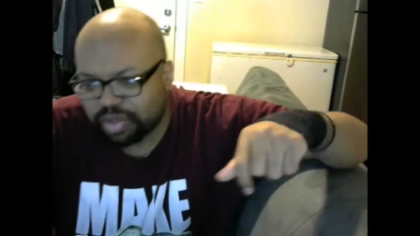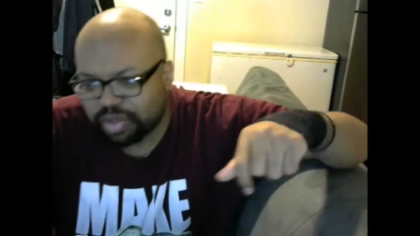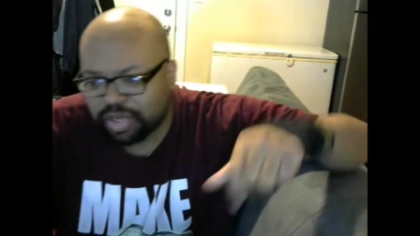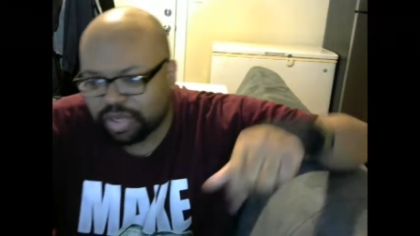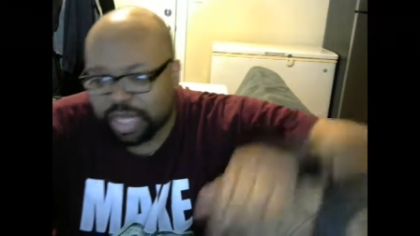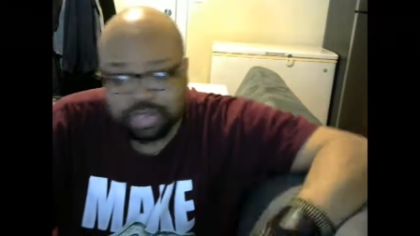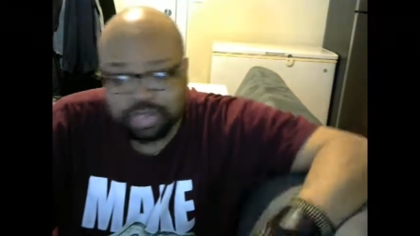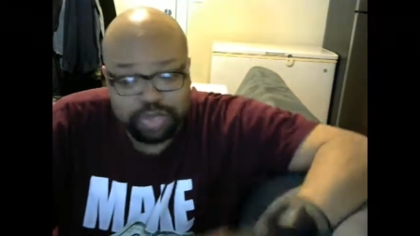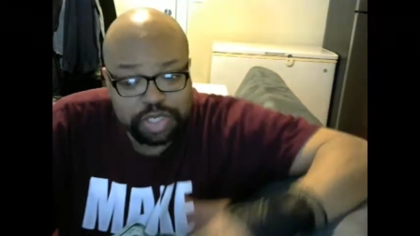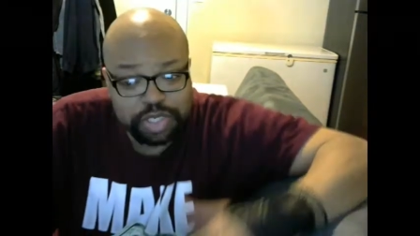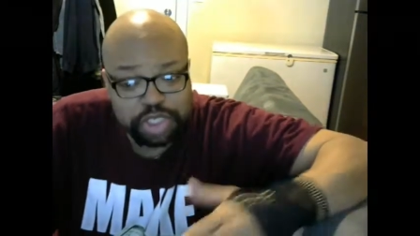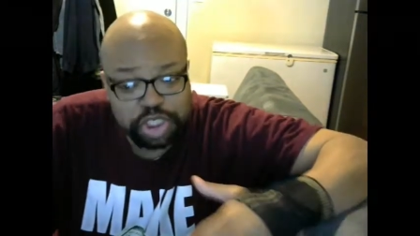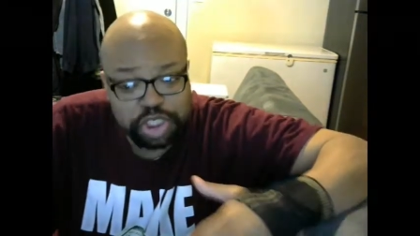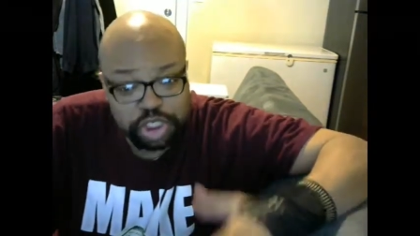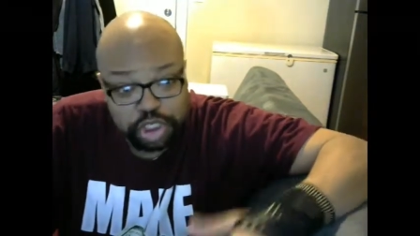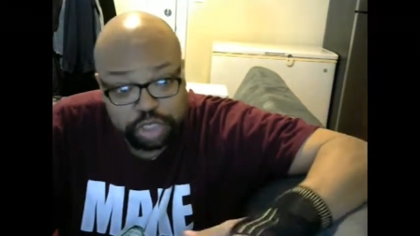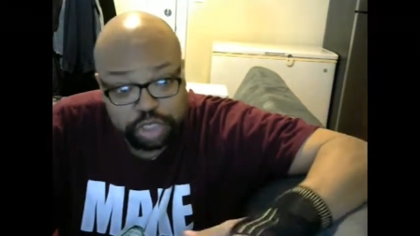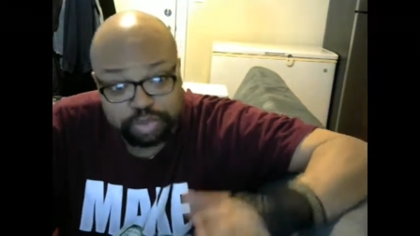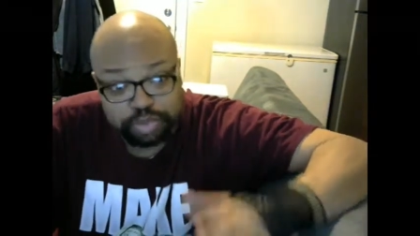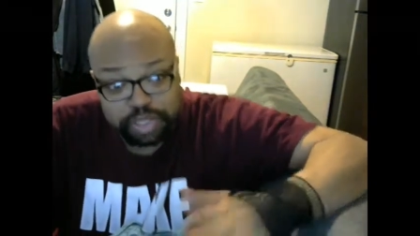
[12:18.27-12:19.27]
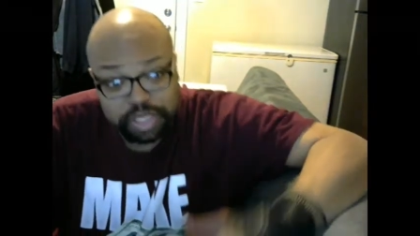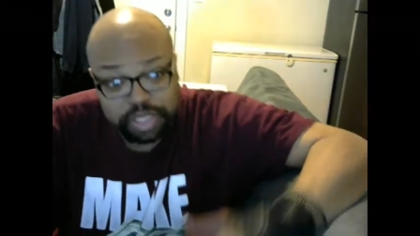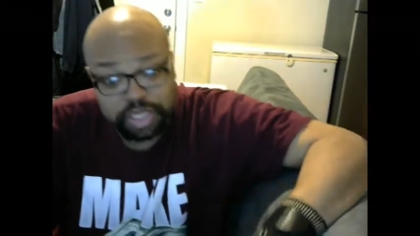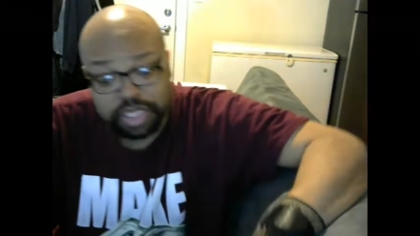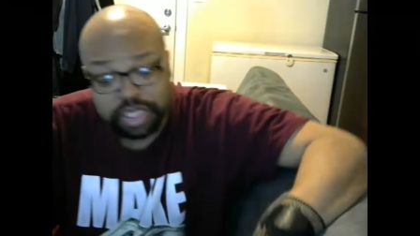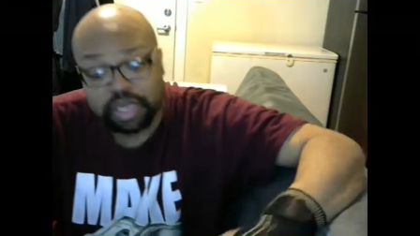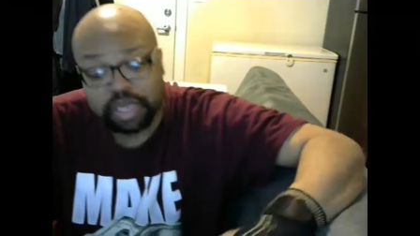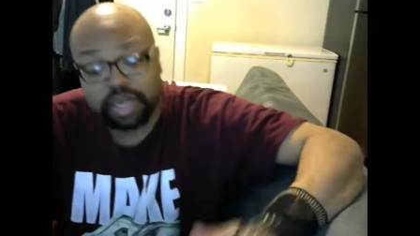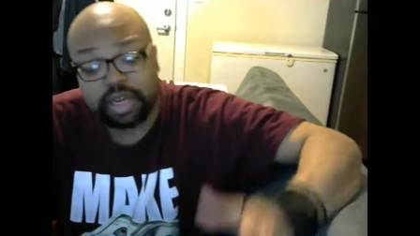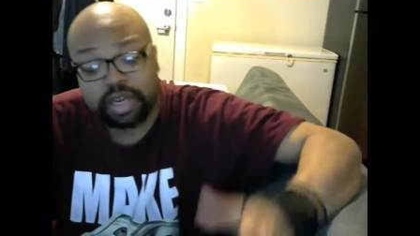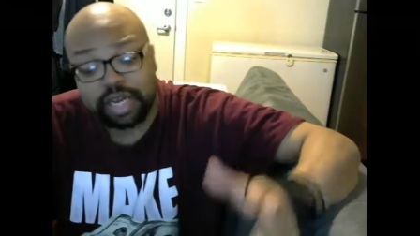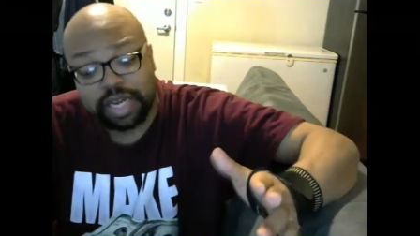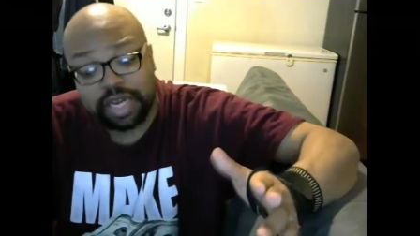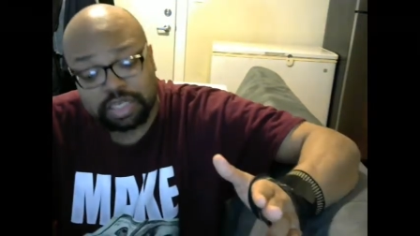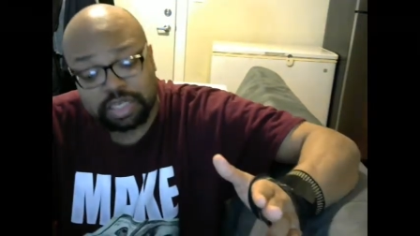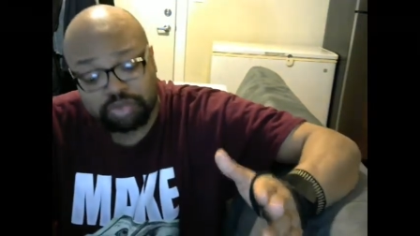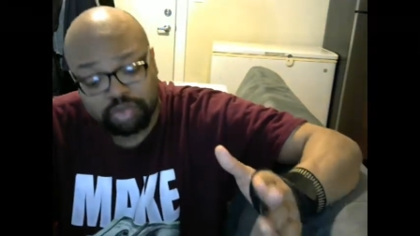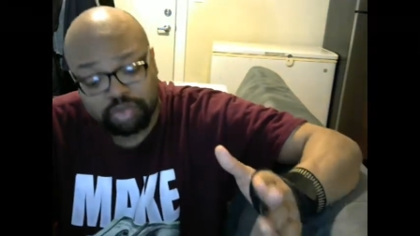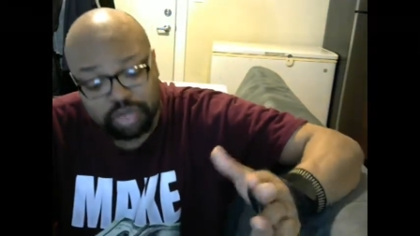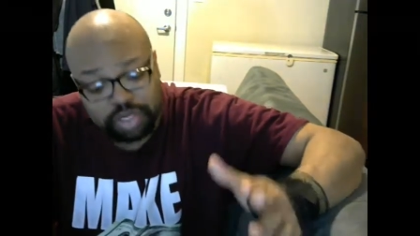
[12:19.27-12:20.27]
That's what it should be, the year, and
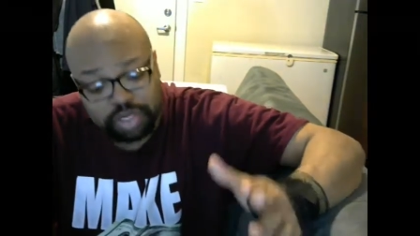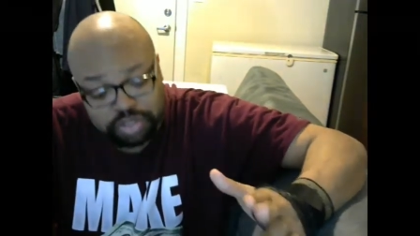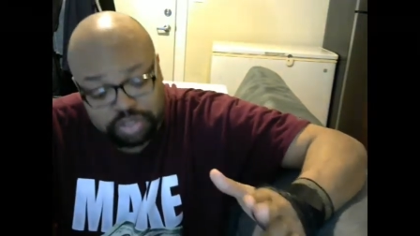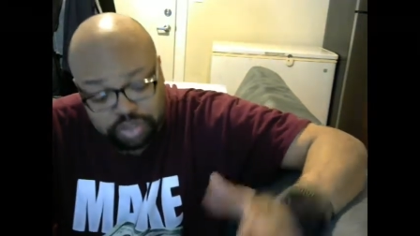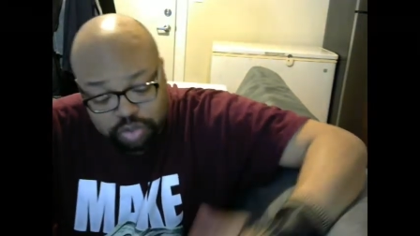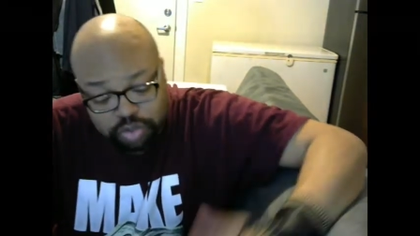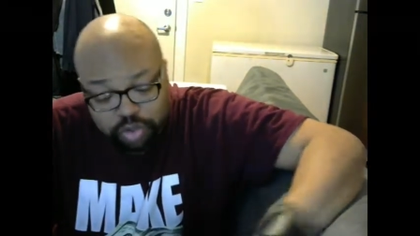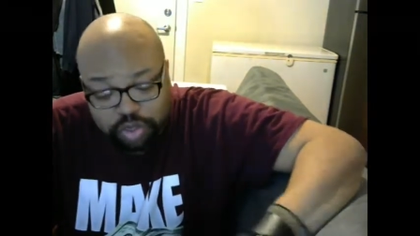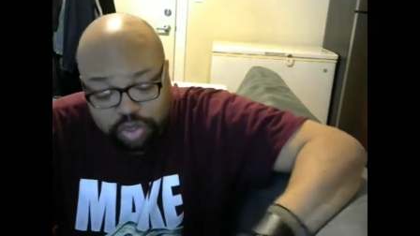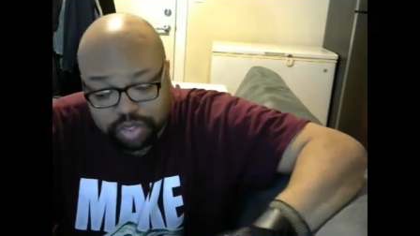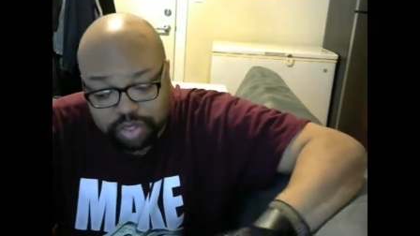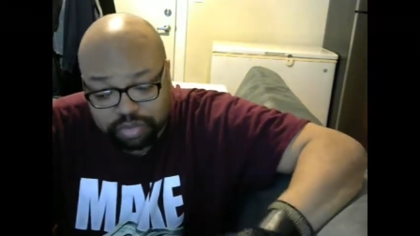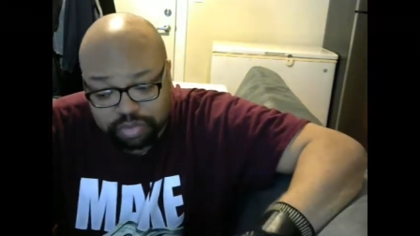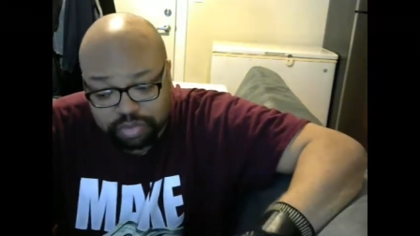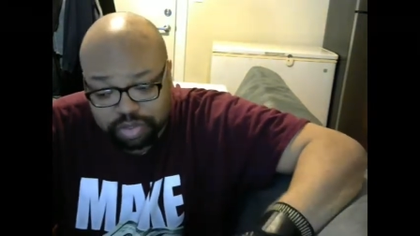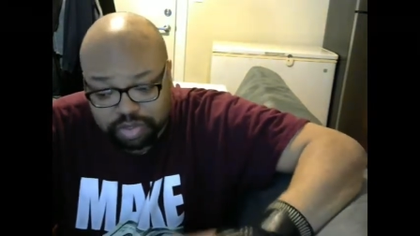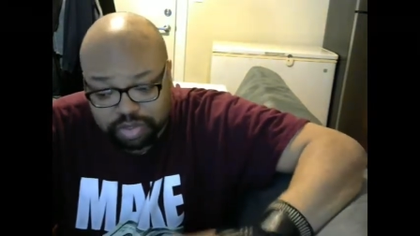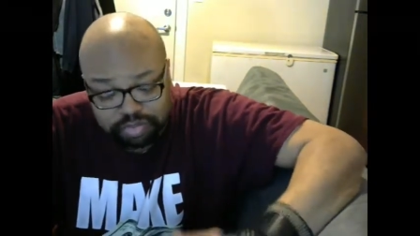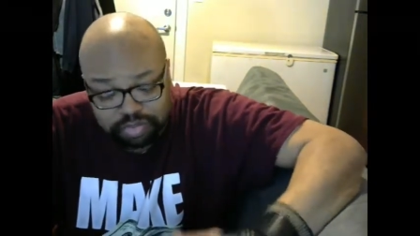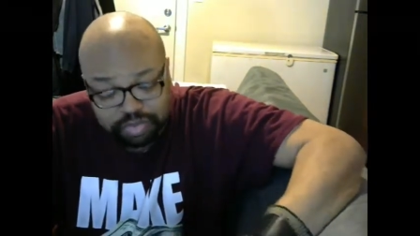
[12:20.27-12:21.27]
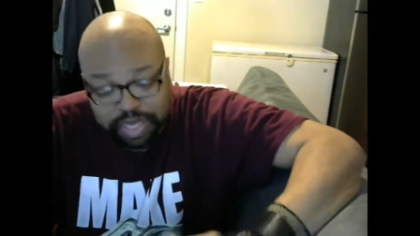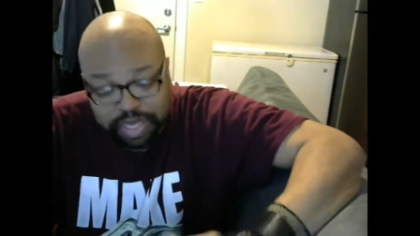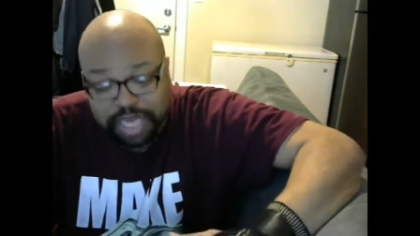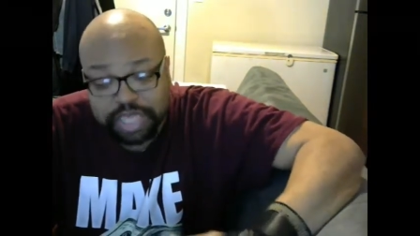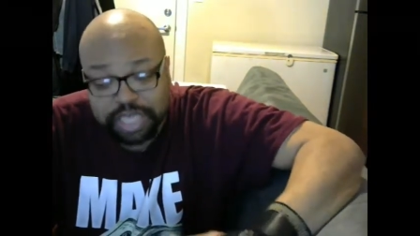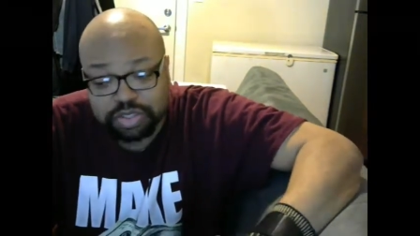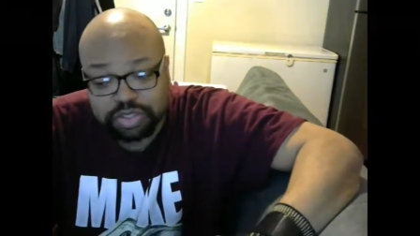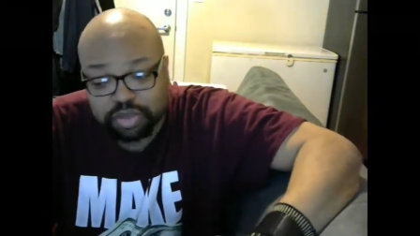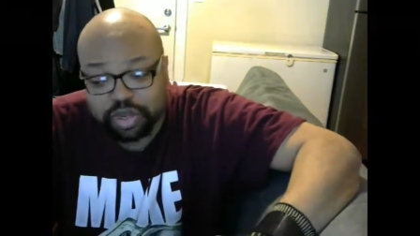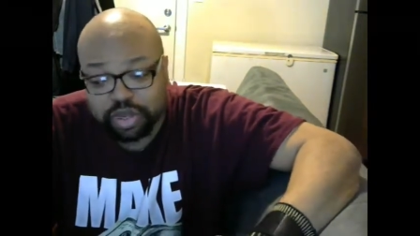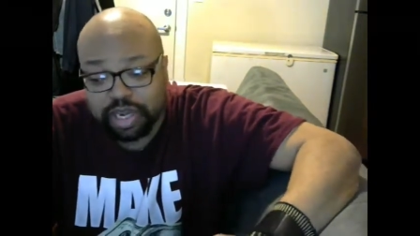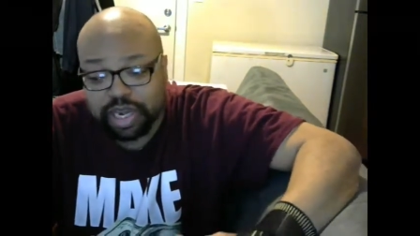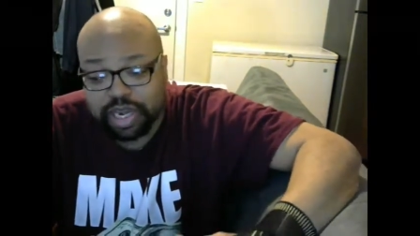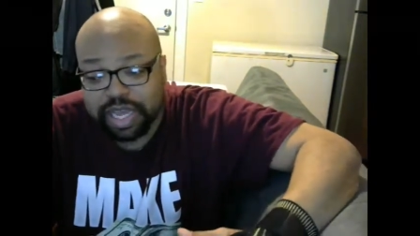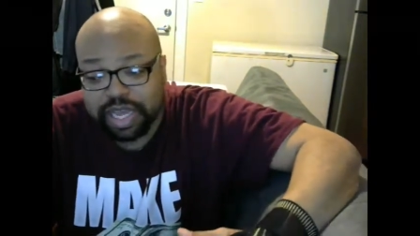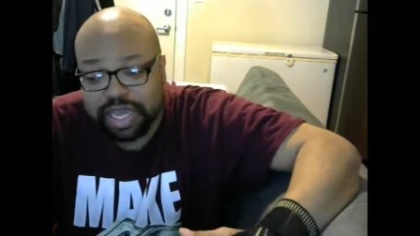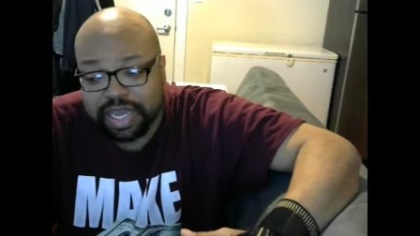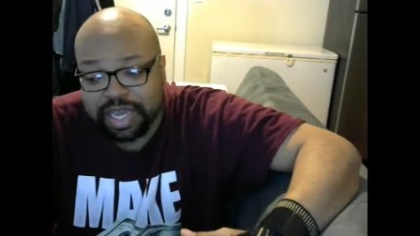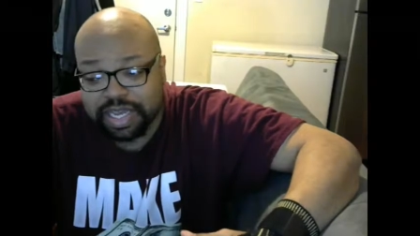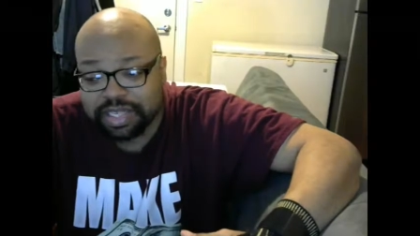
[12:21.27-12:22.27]
that's where story, the main
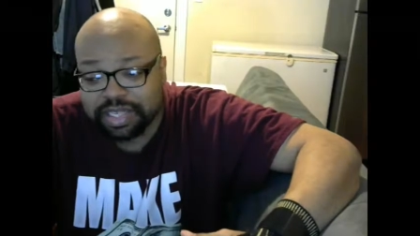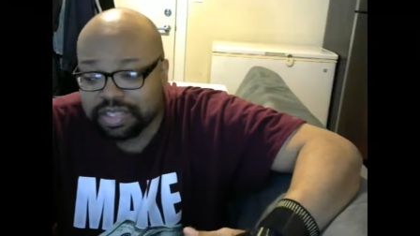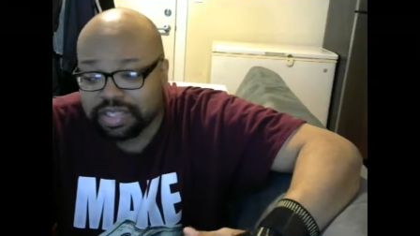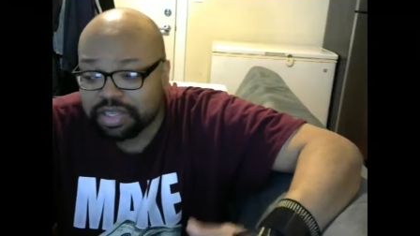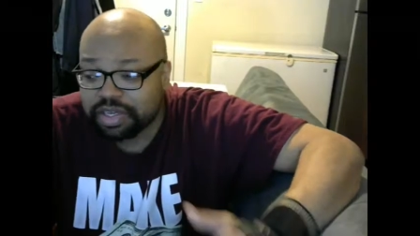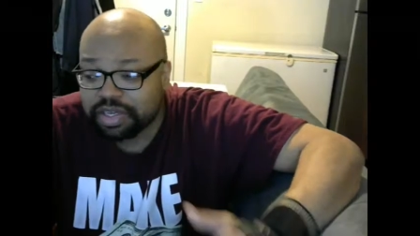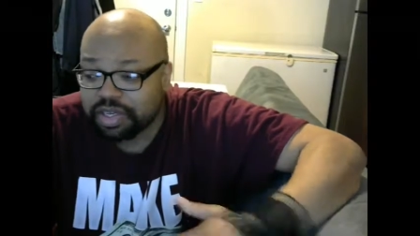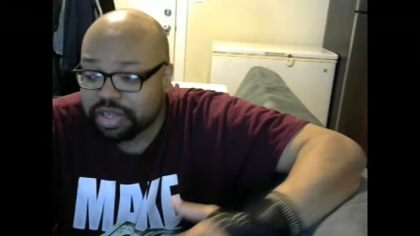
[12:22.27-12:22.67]
storylines,